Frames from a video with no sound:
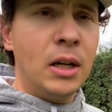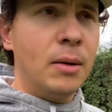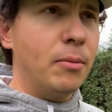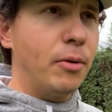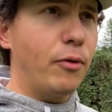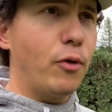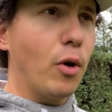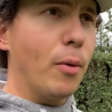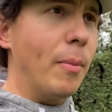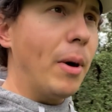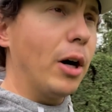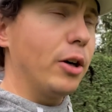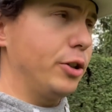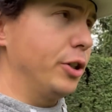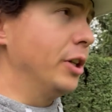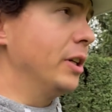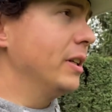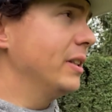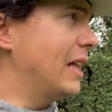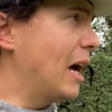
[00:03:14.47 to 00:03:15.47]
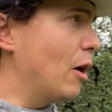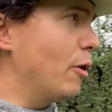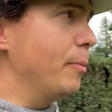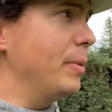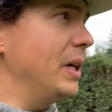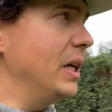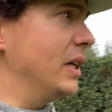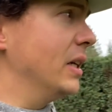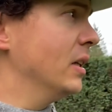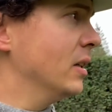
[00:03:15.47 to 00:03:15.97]
before March. That would
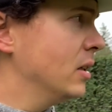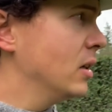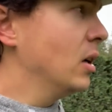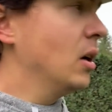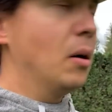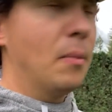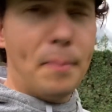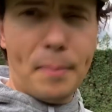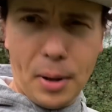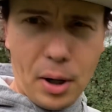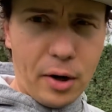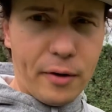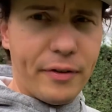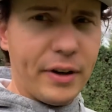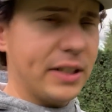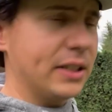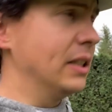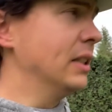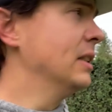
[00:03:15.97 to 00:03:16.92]
be perfect.